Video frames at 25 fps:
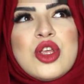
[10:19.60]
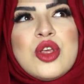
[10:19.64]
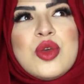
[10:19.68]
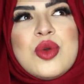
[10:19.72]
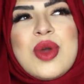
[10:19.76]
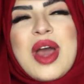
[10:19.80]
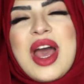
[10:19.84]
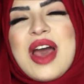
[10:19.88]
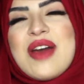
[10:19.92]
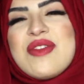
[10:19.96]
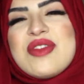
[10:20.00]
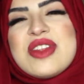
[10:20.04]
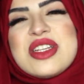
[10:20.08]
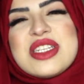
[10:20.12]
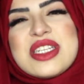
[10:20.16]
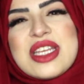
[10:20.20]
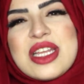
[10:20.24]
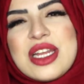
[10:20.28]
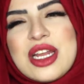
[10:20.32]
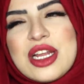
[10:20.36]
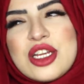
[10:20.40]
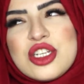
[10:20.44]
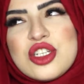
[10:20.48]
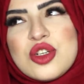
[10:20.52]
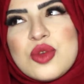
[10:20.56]
have this
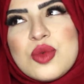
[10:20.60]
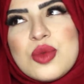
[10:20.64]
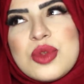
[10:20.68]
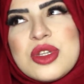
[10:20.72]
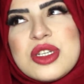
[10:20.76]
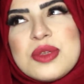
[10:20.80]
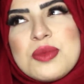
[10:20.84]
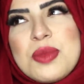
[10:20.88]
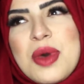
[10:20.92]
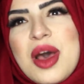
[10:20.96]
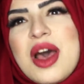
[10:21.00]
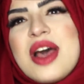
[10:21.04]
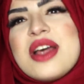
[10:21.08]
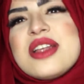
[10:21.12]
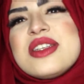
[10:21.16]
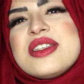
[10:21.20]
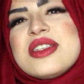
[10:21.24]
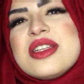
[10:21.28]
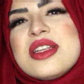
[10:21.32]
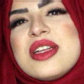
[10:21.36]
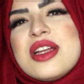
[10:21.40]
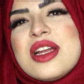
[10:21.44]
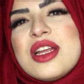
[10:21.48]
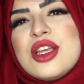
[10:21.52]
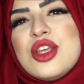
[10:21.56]
connection with this
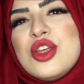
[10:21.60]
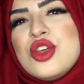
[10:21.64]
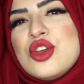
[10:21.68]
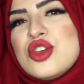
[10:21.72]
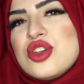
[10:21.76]
person, like,